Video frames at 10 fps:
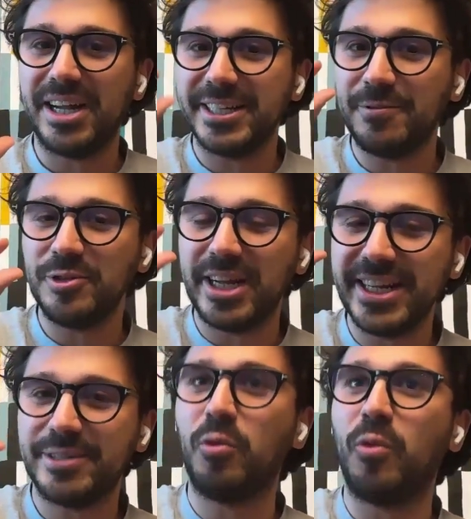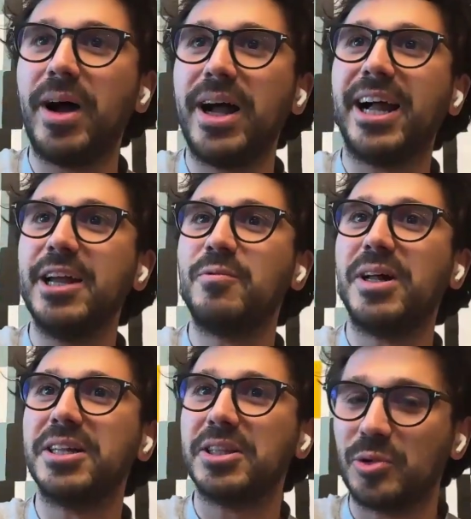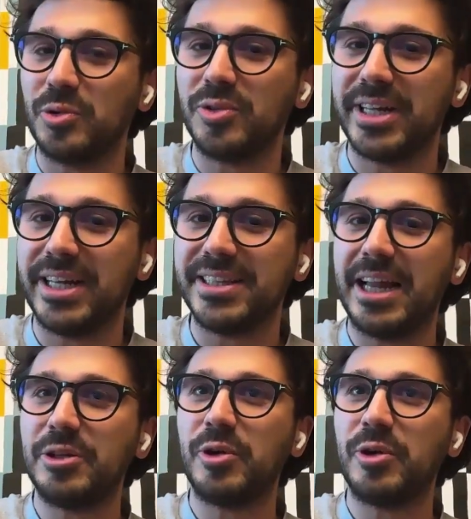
Because if you ask why I want to do that,